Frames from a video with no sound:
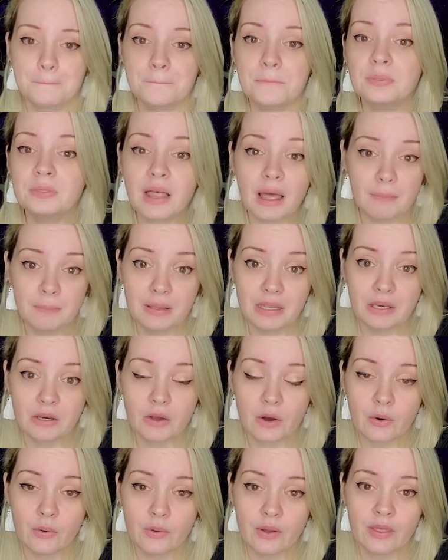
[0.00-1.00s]
Let me
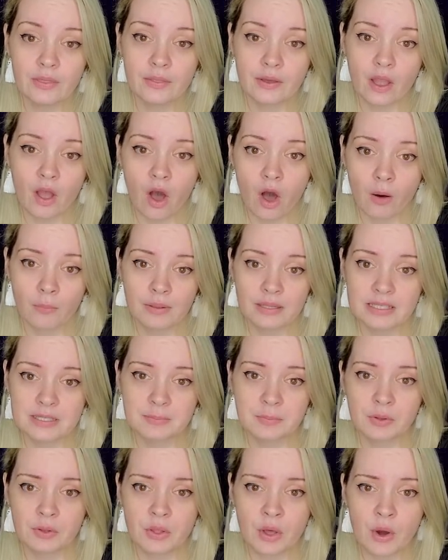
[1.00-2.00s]
know in the comments
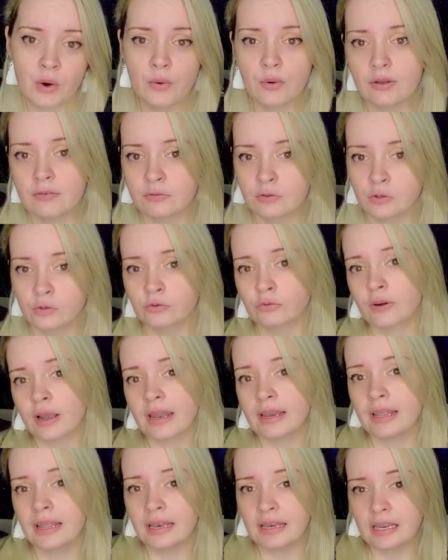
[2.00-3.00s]
below if you've
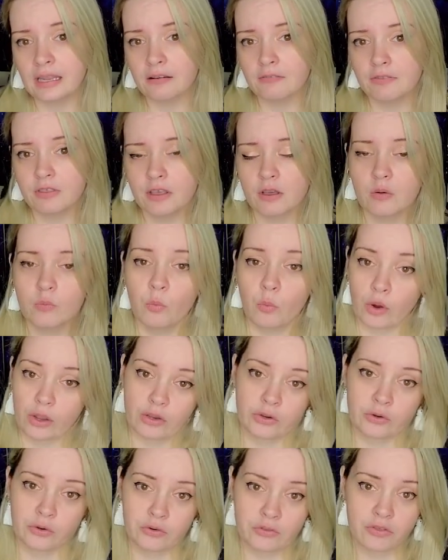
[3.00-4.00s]
read any of them, what
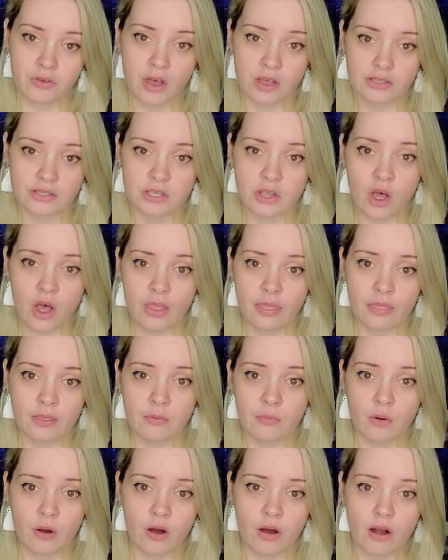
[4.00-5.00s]
your thoughts on them
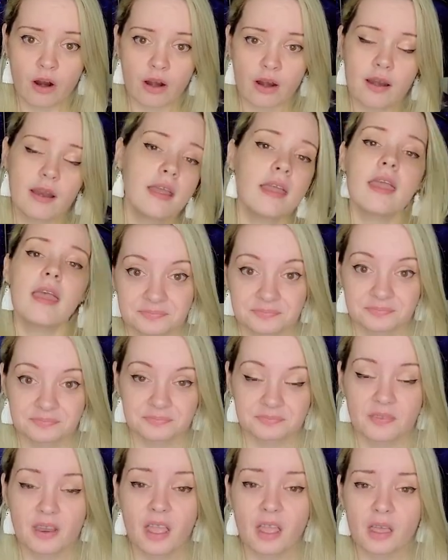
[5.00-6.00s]
are.
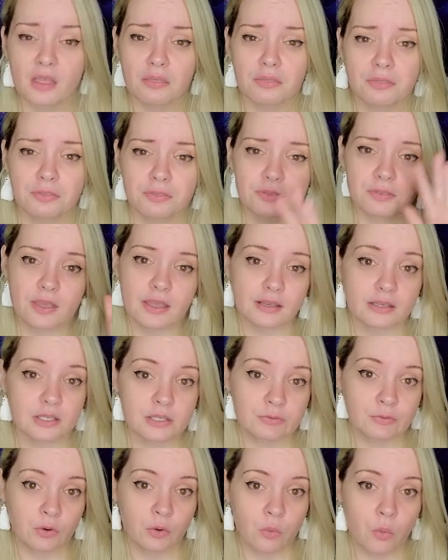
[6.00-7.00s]

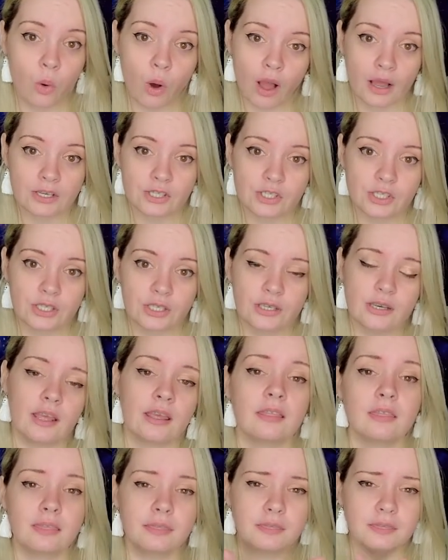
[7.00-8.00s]
Thanks for watching,
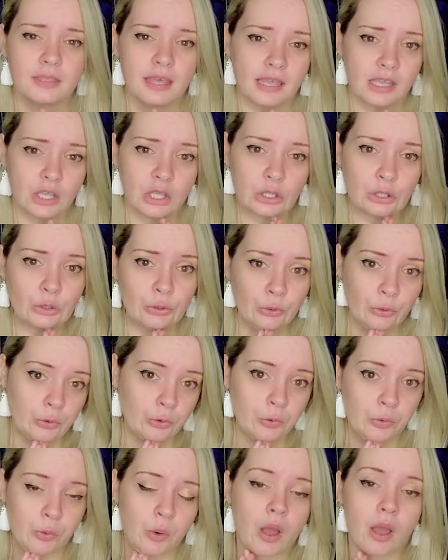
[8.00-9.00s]
and thank you,
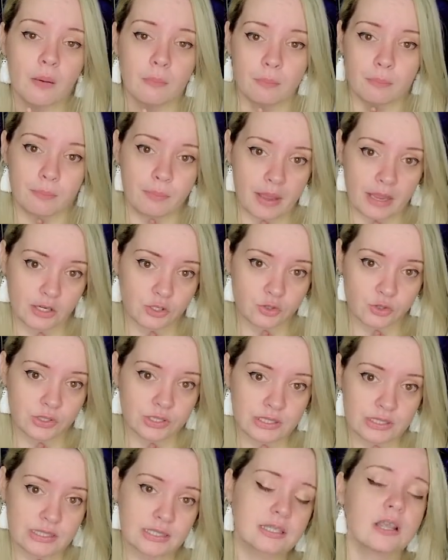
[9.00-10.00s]

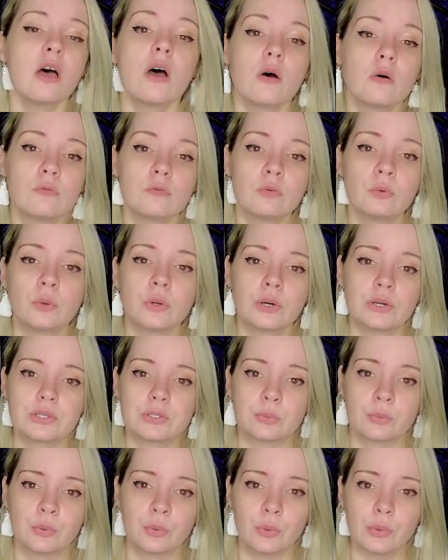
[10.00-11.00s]
patrons, for
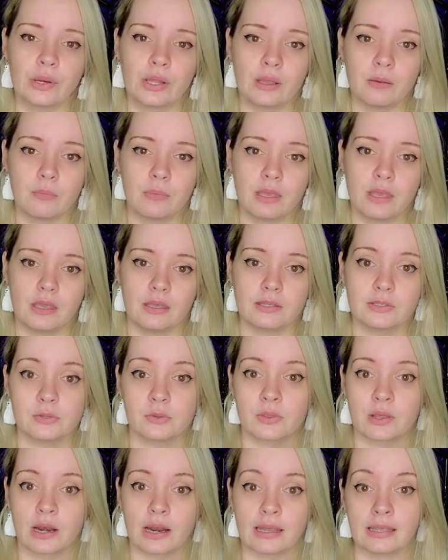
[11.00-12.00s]
supporting me so
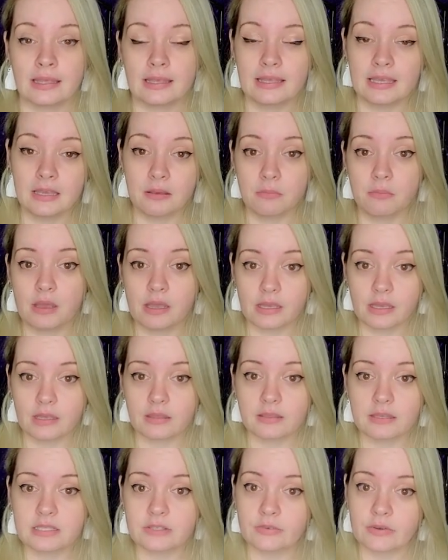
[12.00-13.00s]
that I can keep
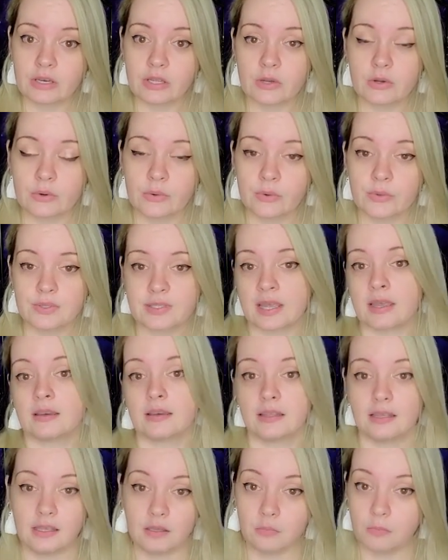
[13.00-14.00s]
making these videos and
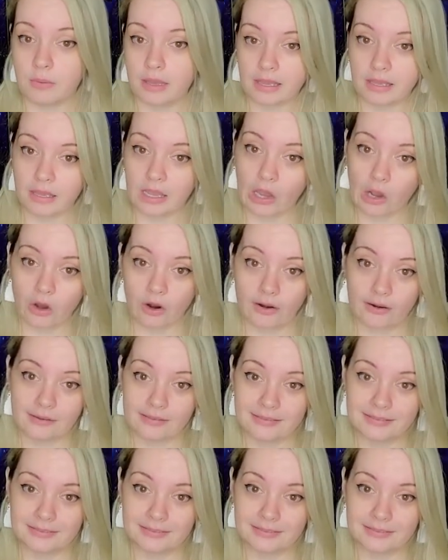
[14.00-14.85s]
keep making art.